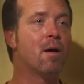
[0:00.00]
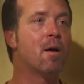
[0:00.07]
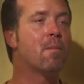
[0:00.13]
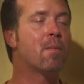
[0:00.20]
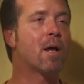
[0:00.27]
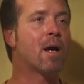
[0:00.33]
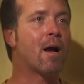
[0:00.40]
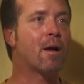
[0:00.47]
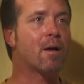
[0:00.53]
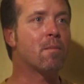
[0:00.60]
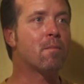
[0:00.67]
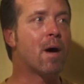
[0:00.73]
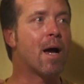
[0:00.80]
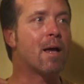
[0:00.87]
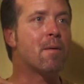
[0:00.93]
But I,
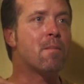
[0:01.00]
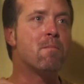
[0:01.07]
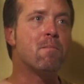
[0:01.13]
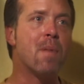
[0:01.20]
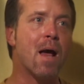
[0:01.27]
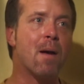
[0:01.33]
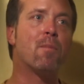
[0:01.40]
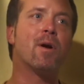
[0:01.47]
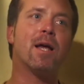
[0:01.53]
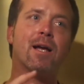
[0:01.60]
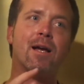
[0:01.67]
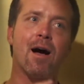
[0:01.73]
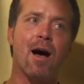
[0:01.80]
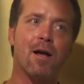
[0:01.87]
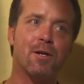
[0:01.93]
my memory,
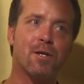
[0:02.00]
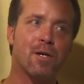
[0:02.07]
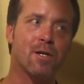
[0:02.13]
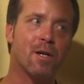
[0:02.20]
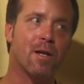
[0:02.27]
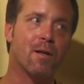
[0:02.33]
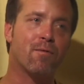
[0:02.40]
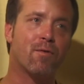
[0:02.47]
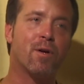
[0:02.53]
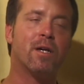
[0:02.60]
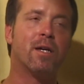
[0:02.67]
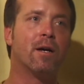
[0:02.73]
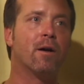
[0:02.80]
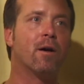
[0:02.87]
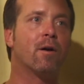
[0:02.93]
conscious for
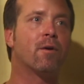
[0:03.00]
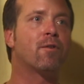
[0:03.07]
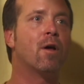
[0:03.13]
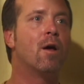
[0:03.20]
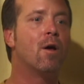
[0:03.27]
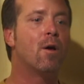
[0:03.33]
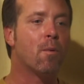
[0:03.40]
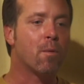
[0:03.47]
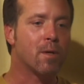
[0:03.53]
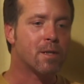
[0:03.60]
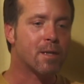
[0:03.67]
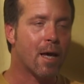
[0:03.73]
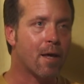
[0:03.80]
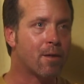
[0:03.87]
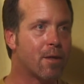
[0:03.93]
years, was
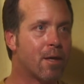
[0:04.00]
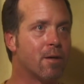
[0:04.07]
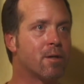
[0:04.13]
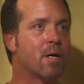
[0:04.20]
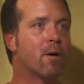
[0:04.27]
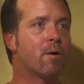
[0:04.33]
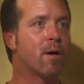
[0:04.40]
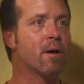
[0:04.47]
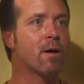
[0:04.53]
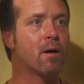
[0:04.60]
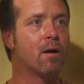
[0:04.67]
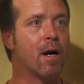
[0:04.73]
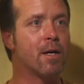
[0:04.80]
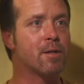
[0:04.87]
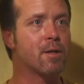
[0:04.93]
that the interior
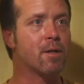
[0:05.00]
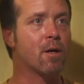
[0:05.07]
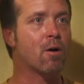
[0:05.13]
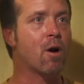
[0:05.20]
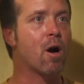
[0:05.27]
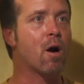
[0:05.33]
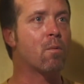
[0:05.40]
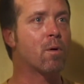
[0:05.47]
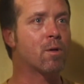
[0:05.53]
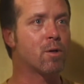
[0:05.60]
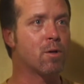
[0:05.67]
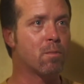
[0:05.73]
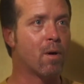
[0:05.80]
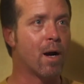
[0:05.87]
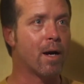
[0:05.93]
lights of the car were
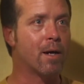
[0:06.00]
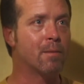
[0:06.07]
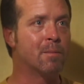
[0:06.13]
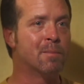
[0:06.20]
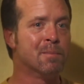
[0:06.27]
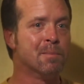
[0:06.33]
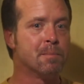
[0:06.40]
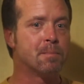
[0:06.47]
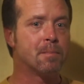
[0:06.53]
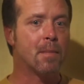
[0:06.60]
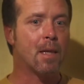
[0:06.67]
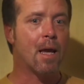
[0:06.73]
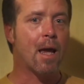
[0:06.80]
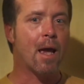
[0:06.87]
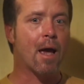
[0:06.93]
too bright
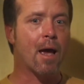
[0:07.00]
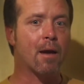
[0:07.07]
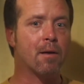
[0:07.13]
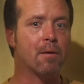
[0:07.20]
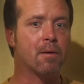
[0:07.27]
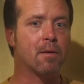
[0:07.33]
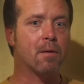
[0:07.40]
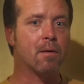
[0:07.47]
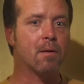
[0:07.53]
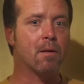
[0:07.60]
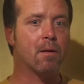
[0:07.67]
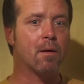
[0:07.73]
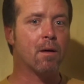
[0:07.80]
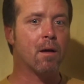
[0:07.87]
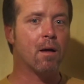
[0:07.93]
and
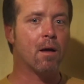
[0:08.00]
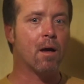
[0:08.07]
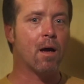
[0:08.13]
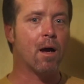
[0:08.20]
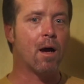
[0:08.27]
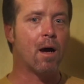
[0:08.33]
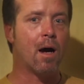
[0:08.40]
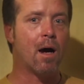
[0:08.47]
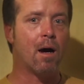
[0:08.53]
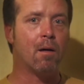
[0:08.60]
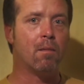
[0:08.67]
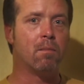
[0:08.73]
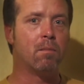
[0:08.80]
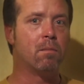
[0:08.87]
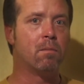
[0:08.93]

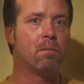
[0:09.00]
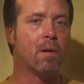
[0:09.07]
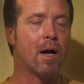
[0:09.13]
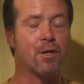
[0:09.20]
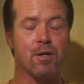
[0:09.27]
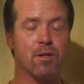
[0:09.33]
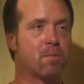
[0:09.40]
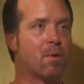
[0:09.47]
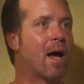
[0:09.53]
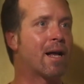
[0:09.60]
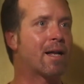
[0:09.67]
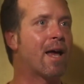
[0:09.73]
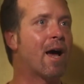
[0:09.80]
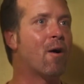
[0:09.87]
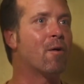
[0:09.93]
um, I just
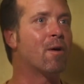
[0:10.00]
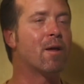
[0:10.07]
blacked out.